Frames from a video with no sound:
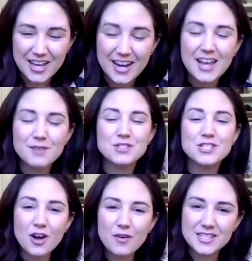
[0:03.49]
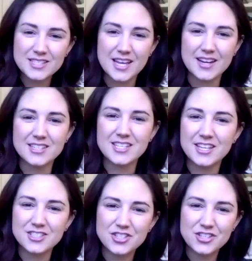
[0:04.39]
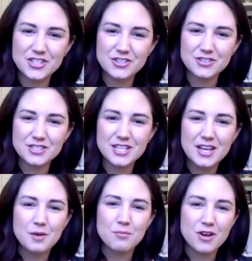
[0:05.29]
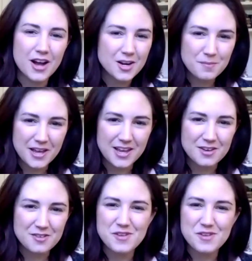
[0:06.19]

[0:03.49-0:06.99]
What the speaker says: and I am so excited to introduce Briauna Pate,